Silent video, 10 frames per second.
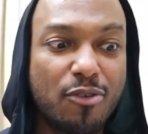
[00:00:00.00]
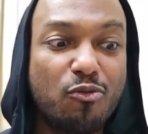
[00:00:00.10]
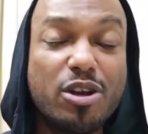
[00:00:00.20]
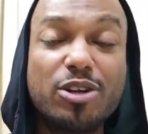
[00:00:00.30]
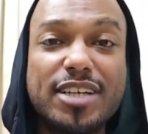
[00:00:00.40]

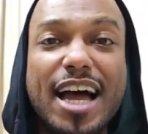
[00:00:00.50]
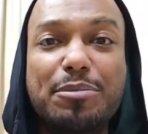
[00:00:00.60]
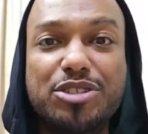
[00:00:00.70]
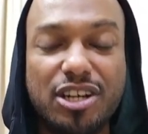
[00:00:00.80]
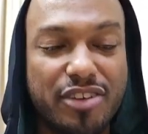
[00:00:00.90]

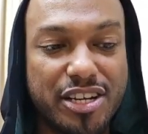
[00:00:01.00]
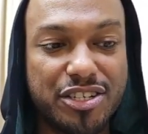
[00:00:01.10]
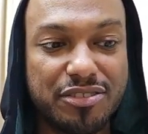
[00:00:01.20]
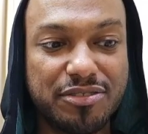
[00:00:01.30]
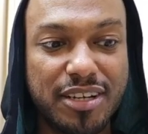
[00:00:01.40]
Real-time
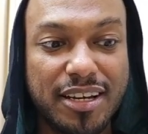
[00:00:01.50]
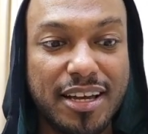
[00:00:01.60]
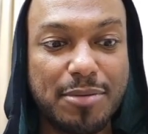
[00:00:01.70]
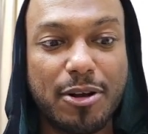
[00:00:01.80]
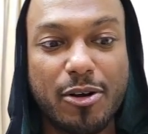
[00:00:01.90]
generation.
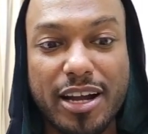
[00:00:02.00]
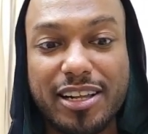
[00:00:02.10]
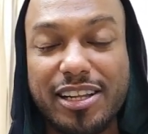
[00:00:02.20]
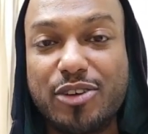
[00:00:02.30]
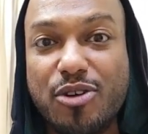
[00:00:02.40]
Go ahead,
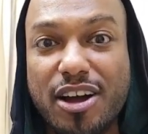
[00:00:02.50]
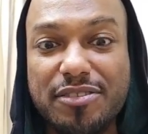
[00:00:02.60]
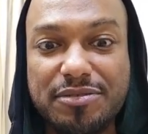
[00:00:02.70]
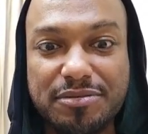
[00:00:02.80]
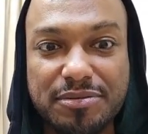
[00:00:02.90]
click run.